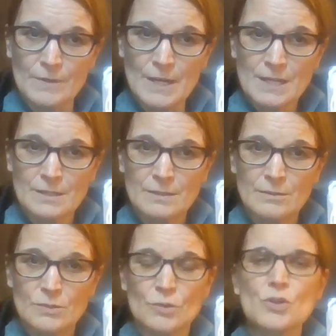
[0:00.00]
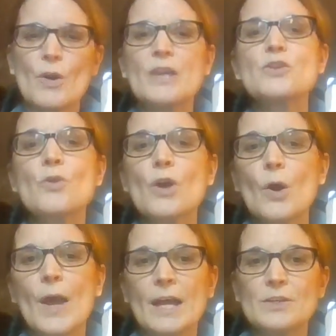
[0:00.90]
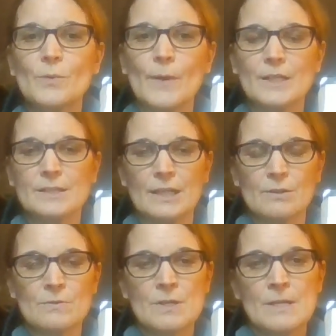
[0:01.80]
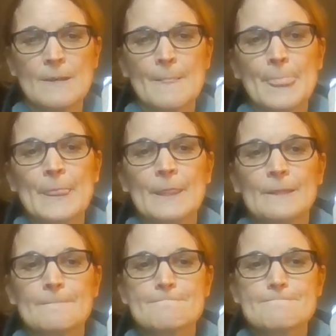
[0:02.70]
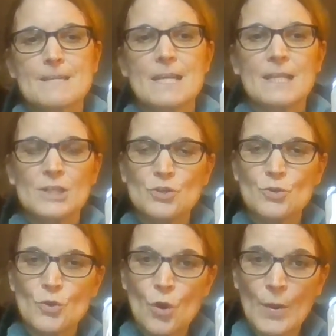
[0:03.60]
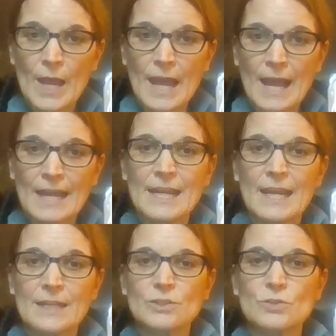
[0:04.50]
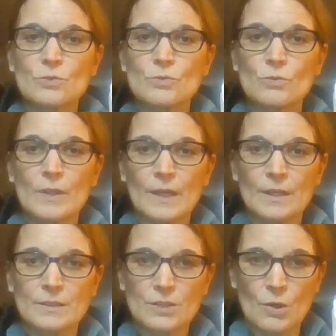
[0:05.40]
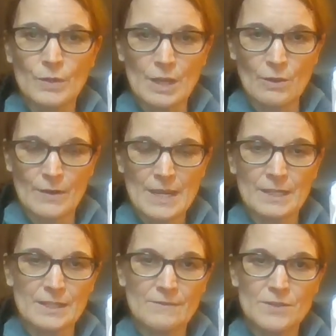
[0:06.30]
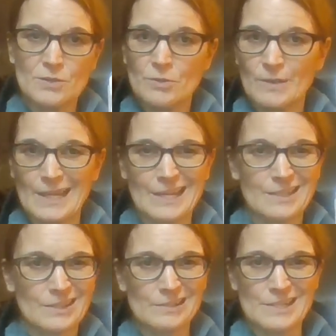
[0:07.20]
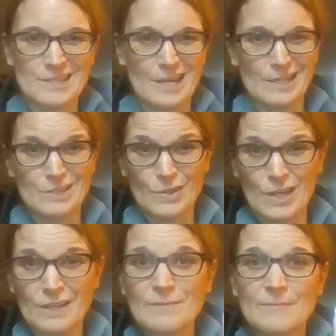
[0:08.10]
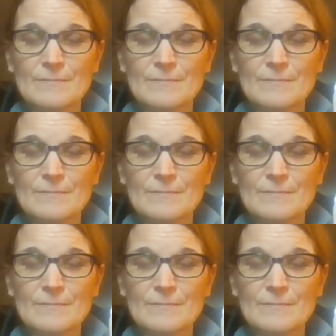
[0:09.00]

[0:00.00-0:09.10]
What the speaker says: right? So you go ahead, you write it down, and then you go ahead and do the decoding, all right? I'll give you like 30 seconds, okay?